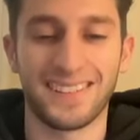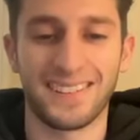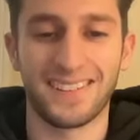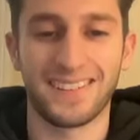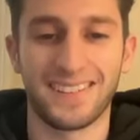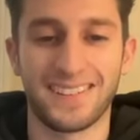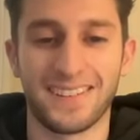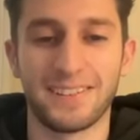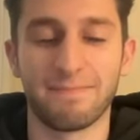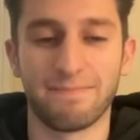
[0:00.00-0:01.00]

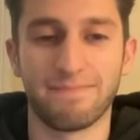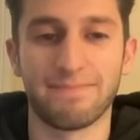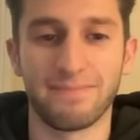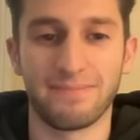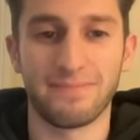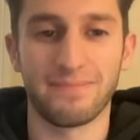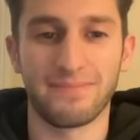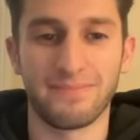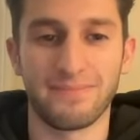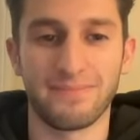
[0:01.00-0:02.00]

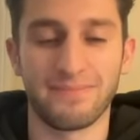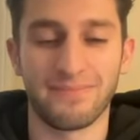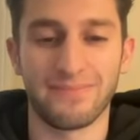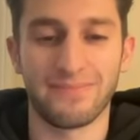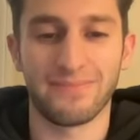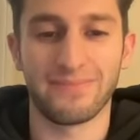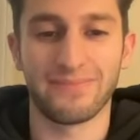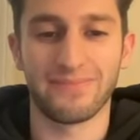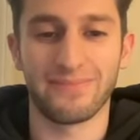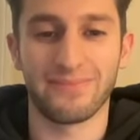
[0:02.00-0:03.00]

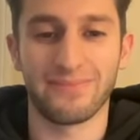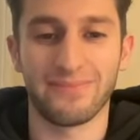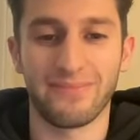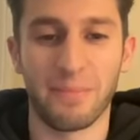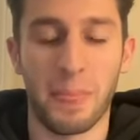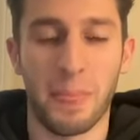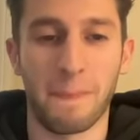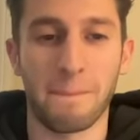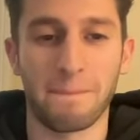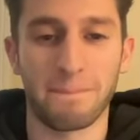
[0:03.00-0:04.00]

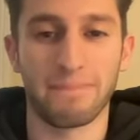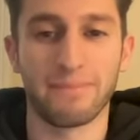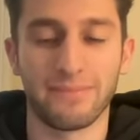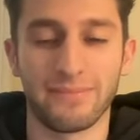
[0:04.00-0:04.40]
No words are spoken by the person on screen.